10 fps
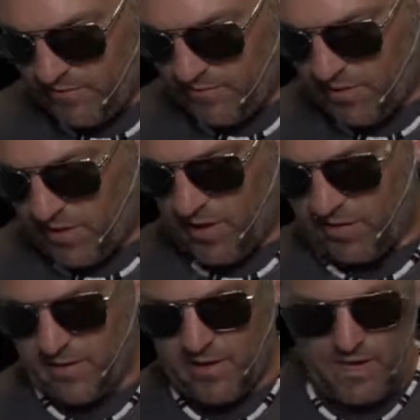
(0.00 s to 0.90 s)
you want to call
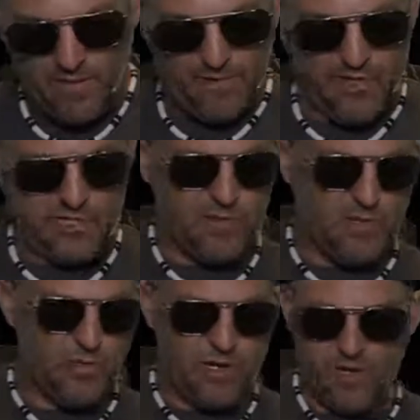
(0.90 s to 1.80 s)
it. PG number
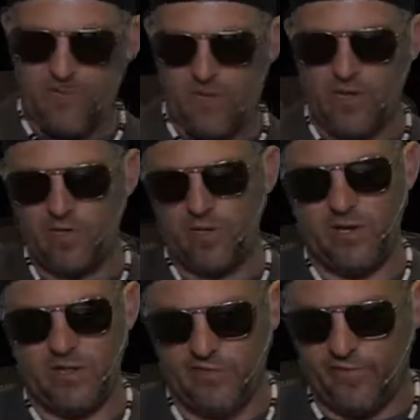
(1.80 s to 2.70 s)
20. You
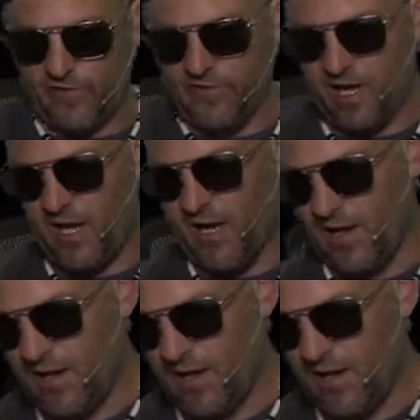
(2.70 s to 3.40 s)
get the first shot,